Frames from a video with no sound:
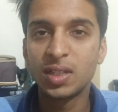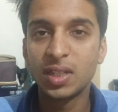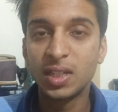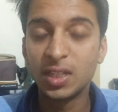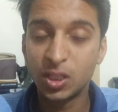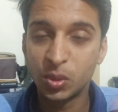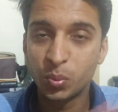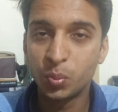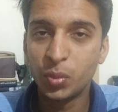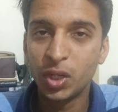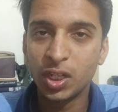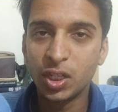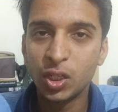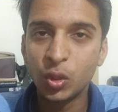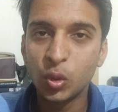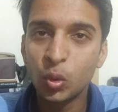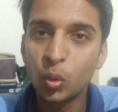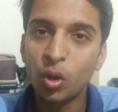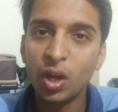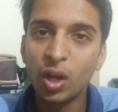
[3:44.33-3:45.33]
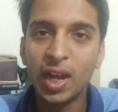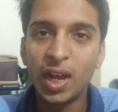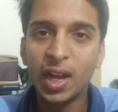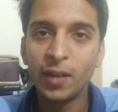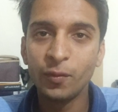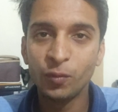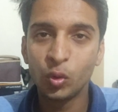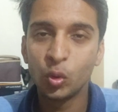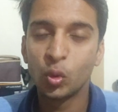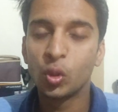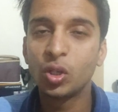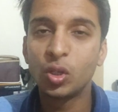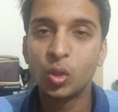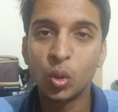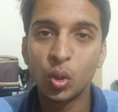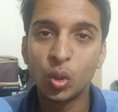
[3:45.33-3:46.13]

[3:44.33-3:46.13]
it's better to have your